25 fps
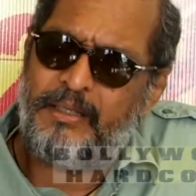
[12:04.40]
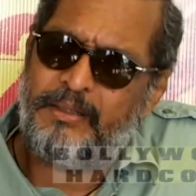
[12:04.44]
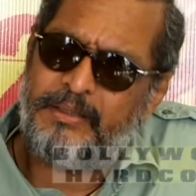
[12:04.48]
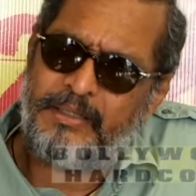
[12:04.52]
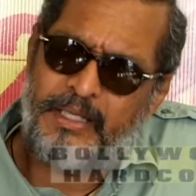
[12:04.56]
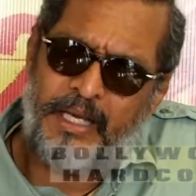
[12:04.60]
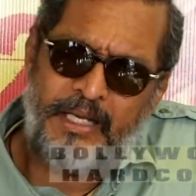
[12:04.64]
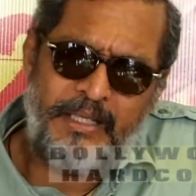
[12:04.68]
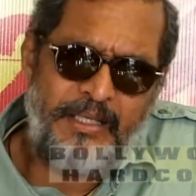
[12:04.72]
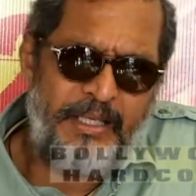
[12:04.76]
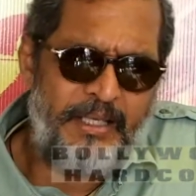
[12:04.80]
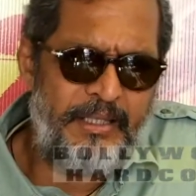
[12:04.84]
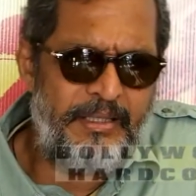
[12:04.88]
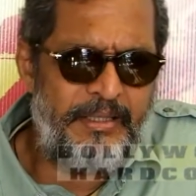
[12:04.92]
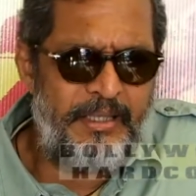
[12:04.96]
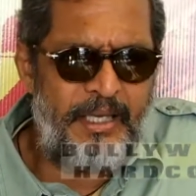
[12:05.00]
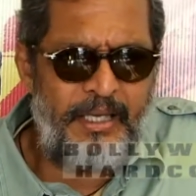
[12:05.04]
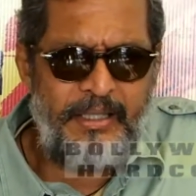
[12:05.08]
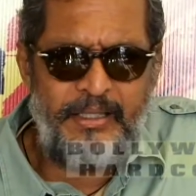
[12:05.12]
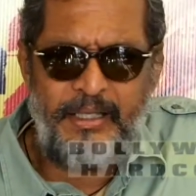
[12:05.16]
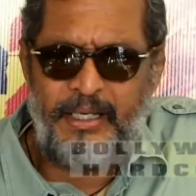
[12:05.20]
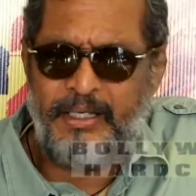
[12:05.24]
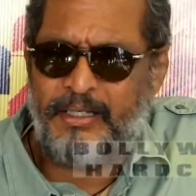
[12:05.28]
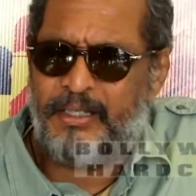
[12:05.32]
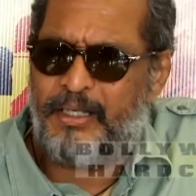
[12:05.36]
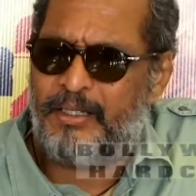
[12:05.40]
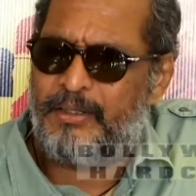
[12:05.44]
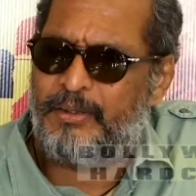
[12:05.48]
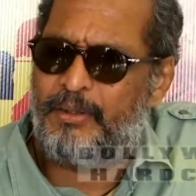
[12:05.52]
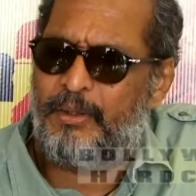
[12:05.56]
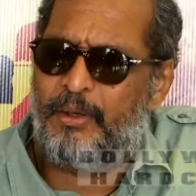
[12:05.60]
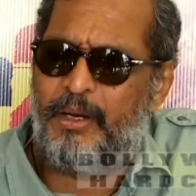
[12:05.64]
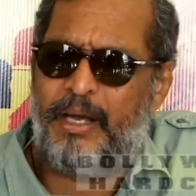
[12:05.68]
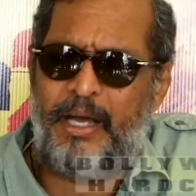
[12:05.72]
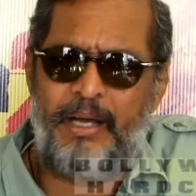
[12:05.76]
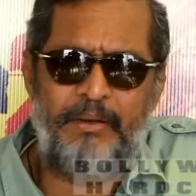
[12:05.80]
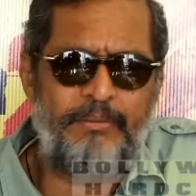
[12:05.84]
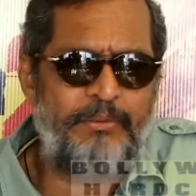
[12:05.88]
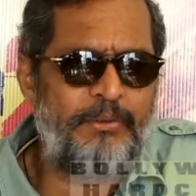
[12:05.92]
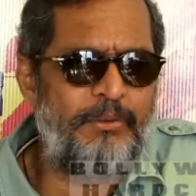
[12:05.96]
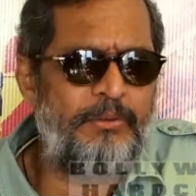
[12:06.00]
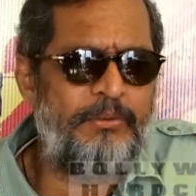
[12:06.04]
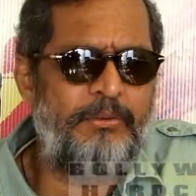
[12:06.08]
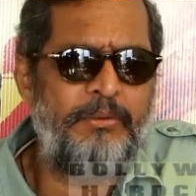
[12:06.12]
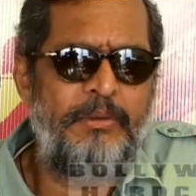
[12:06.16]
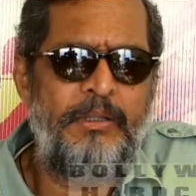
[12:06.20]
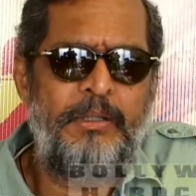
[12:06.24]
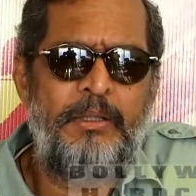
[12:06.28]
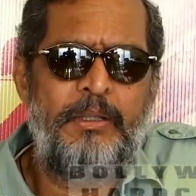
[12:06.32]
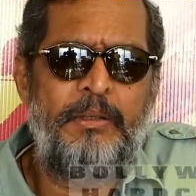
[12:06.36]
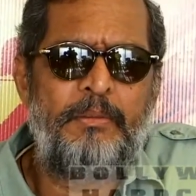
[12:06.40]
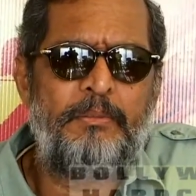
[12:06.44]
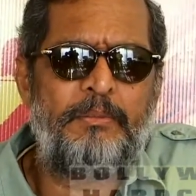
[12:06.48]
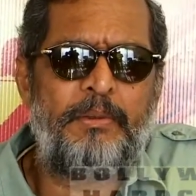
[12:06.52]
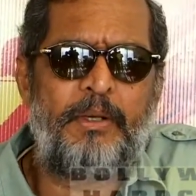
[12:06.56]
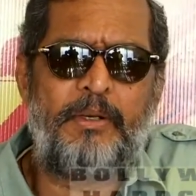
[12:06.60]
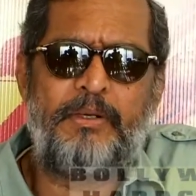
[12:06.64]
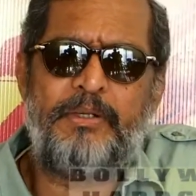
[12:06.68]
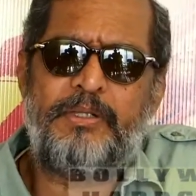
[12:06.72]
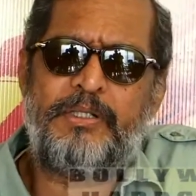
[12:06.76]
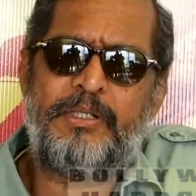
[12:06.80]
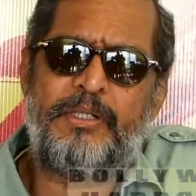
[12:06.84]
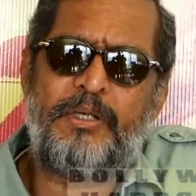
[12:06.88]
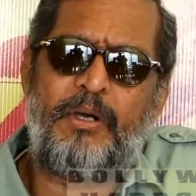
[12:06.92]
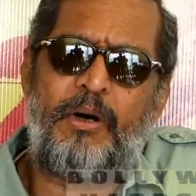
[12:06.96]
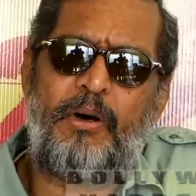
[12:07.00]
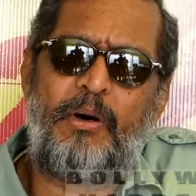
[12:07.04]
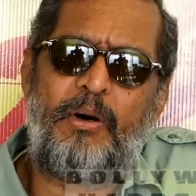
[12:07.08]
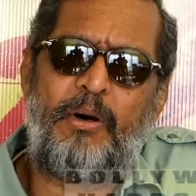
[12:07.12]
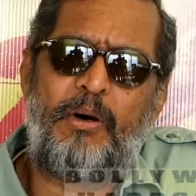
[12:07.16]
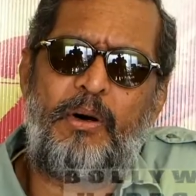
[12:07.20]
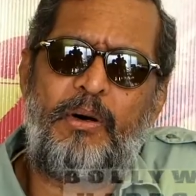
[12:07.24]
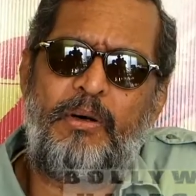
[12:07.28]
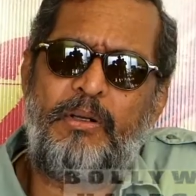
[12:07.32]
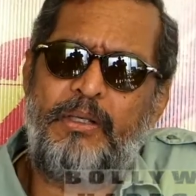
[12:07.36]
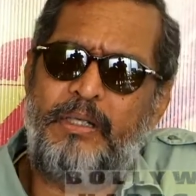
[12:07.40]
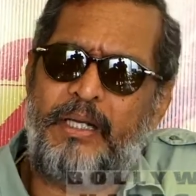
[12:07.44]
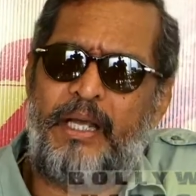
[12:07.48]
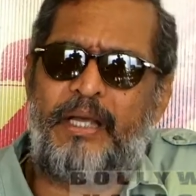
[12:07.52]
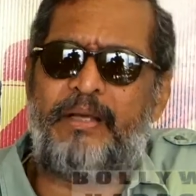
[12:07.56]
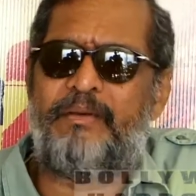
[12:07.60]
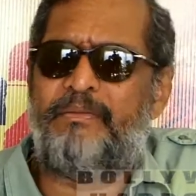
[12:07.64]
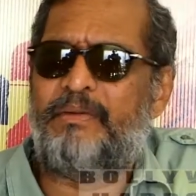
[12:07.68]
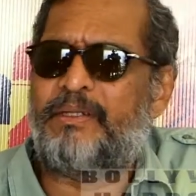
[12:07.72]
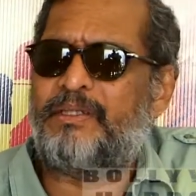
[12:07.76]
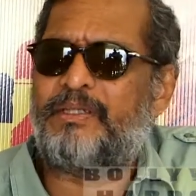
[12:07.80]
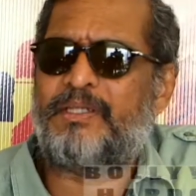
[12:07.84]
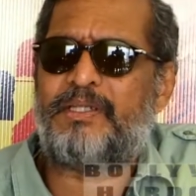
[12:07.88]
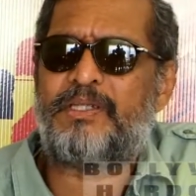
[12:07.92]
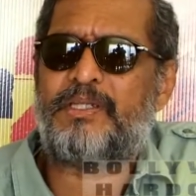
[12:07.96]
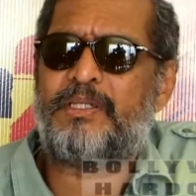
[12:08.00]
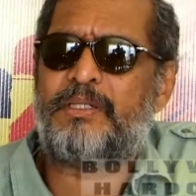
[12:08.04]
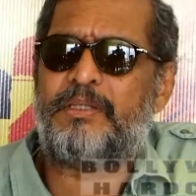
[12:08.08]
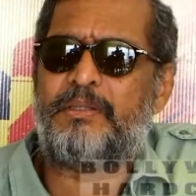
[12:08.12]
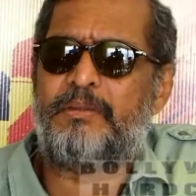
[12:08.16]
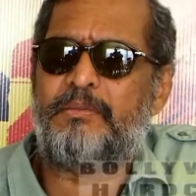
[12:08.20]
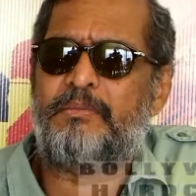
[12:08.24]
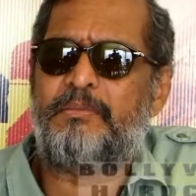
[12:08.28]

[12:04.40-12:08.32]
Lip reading: Yeah. You have to produce all languages.